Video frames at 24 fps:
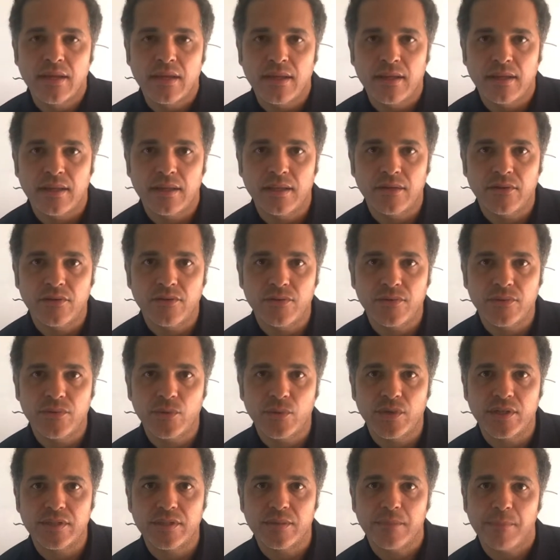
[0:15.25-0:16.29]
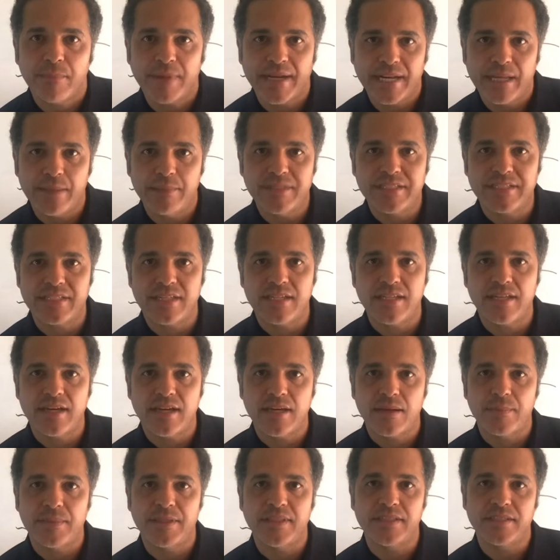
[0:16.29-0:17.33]
Hello everyone, my name is
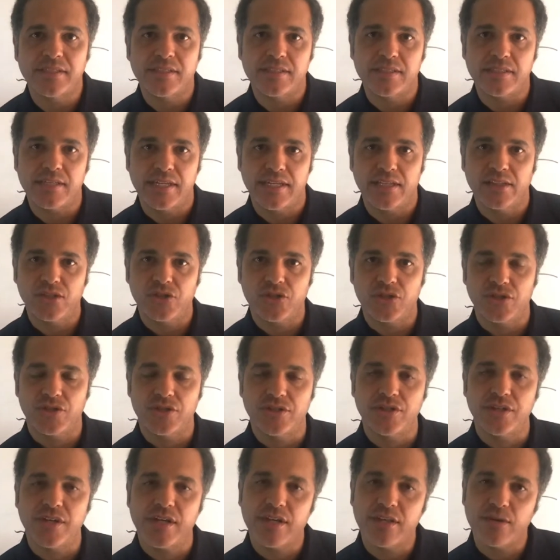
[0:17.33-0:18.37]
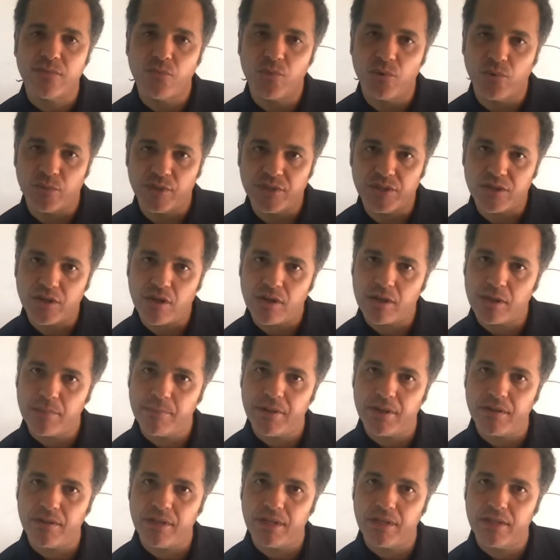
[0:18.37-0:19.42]
Ehab and this is English in 10, where we talk
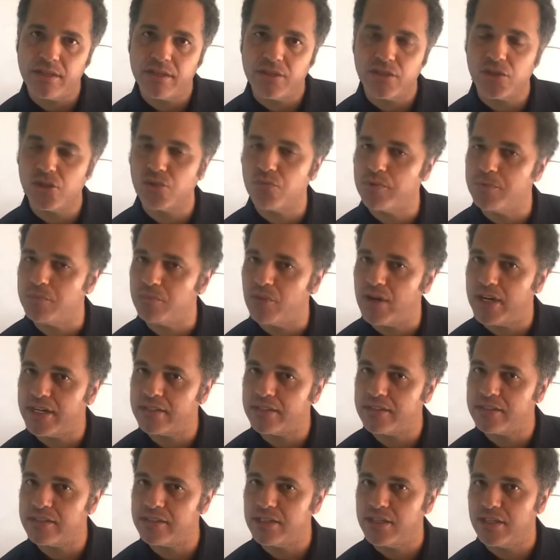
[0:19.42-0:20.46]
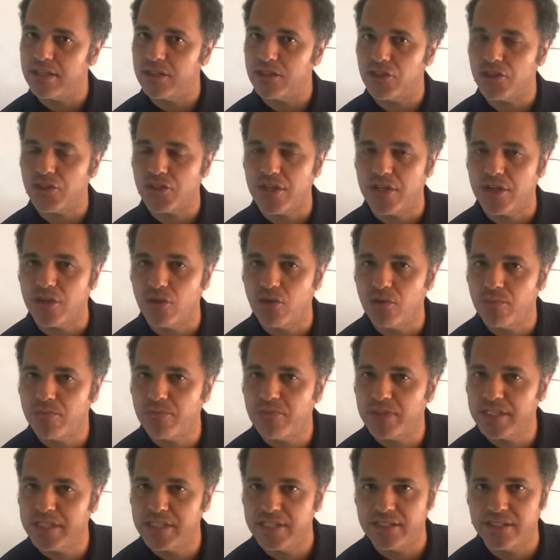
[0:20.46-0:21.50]
about English, we practice English, and
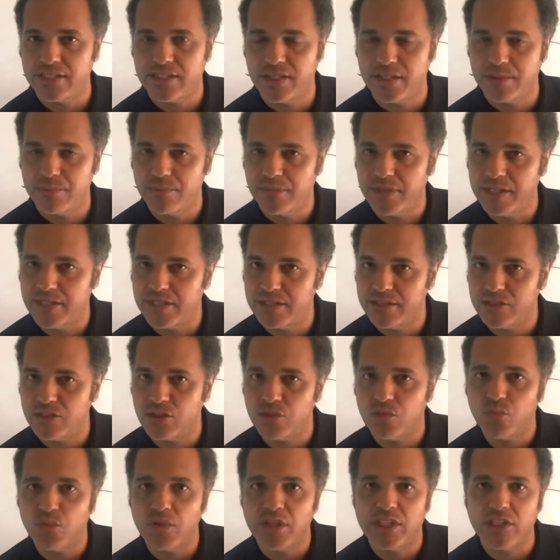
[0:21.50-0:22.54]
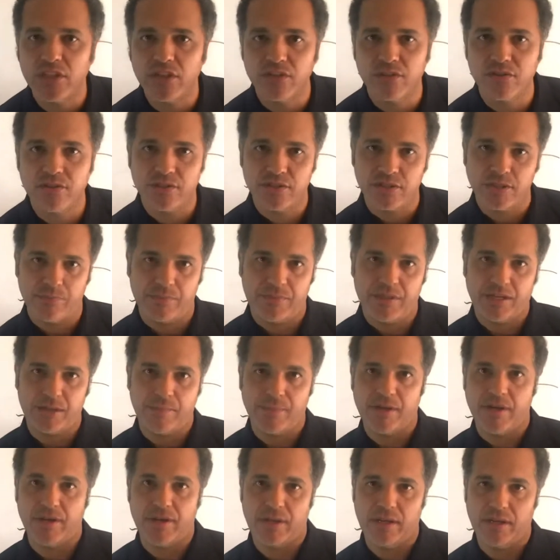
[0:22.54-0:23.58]
hopefully in 10 minutes we learn something
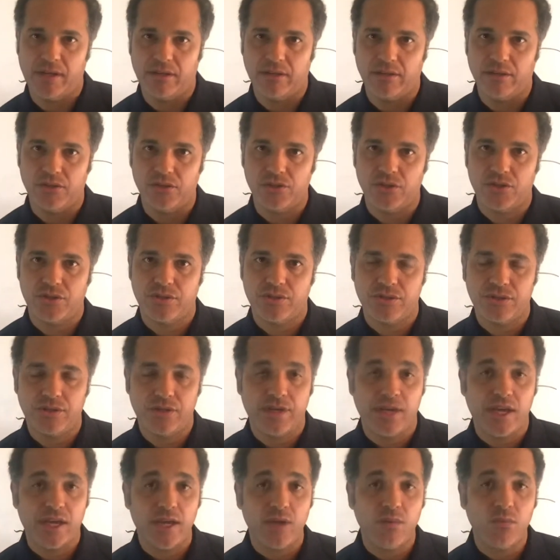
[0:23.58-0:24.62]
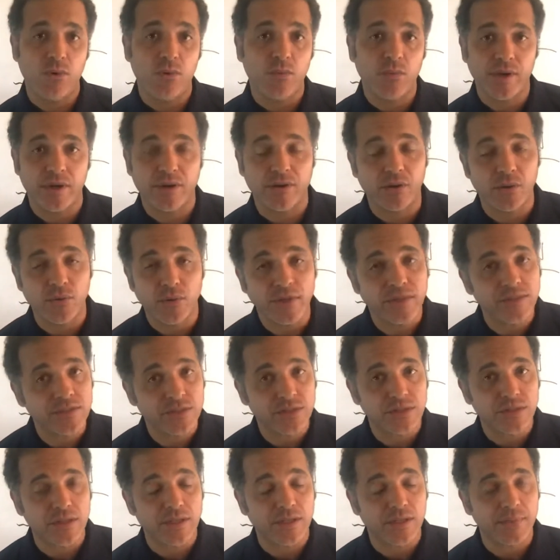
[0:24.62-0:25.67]
about English. Today what we are going to
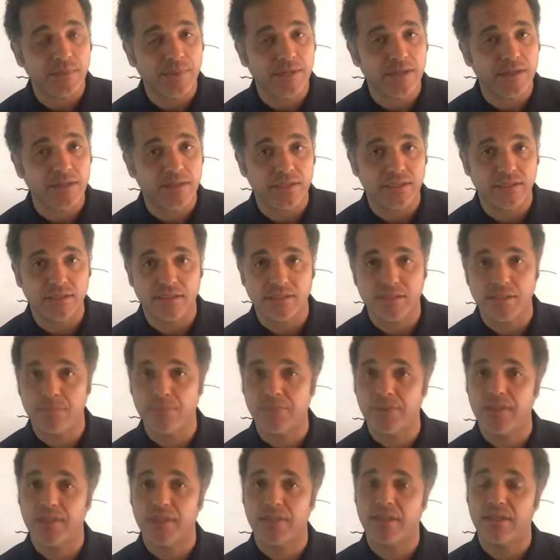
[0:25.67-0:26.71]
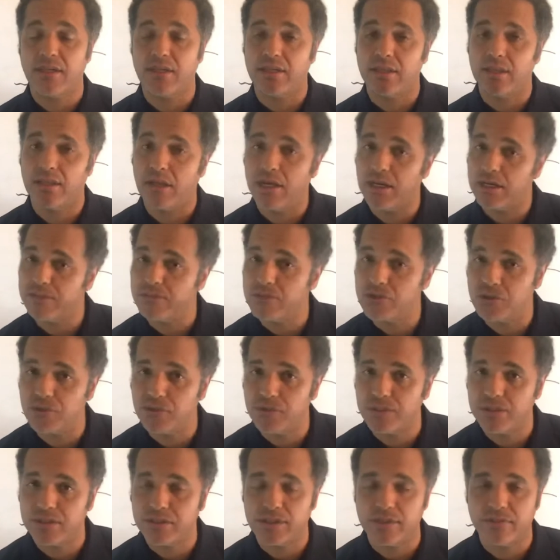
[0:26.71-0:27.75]
talk about is something that a lot of
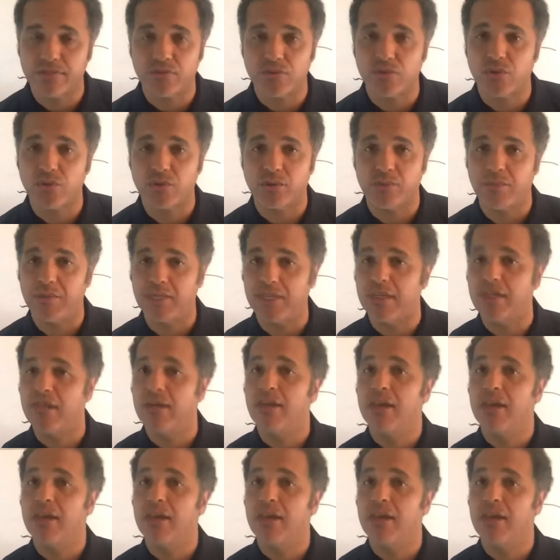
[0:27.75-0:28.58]
students have told me